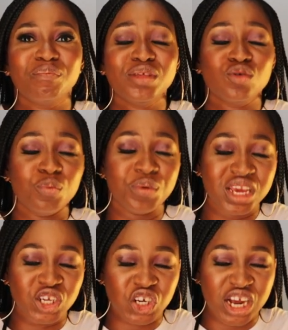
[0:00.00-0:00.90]
Peter
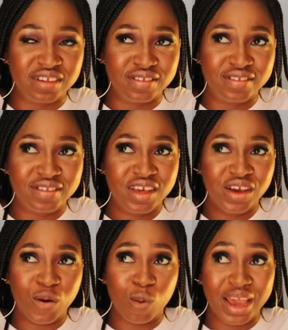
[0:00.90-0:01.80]
a chance,
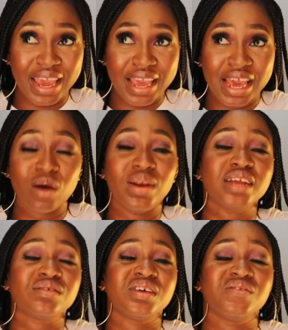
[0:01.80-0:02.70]
okay? I would
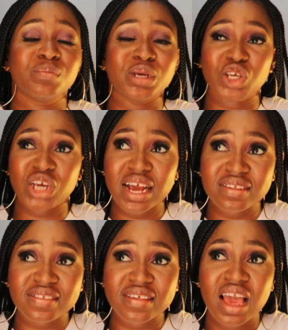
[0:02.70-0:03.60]
like to give him a
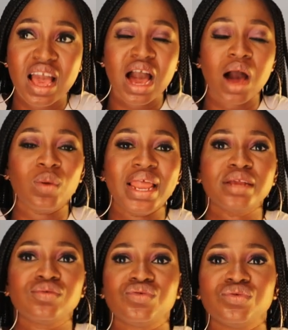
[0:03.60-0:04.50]
chance. I would
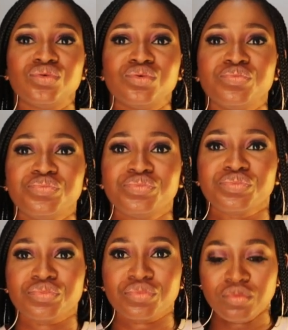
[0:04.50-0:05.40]
like to
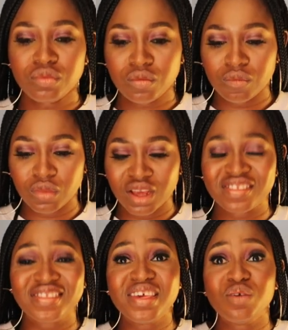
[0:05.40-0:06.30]

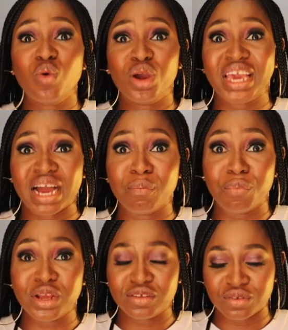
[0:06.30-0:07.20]
see what he
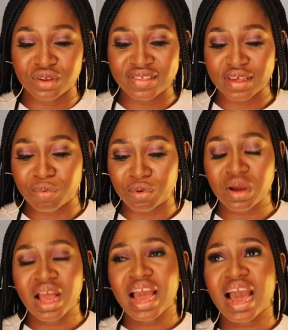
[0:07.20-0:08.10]
can bring to the
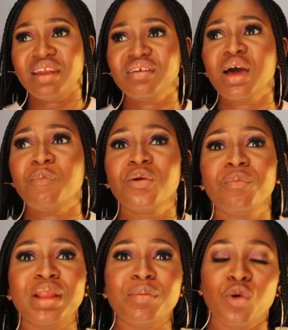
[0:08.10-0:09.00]
table. Another
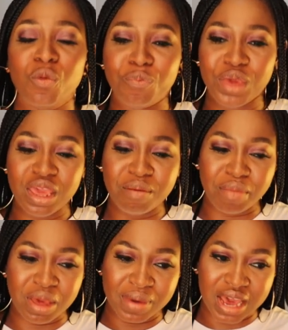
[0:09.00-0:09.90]
problem Obi
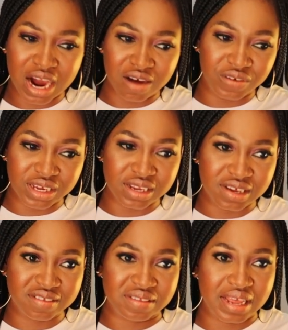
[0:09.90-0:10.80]
may be having
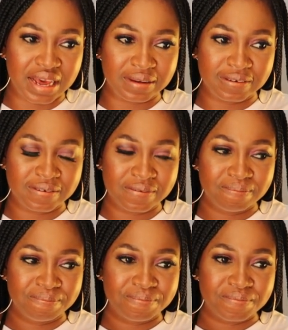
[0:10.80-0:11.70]
is that
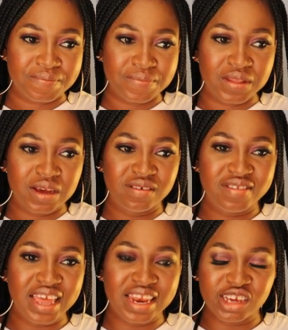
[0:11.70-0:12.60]
you
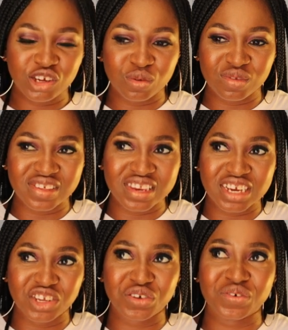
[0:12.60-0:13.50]
see elections in
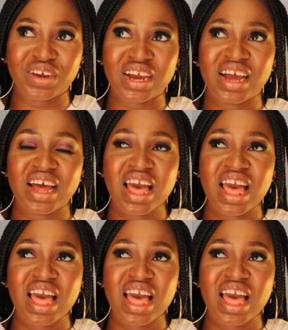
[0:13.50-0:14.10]
Nigeria.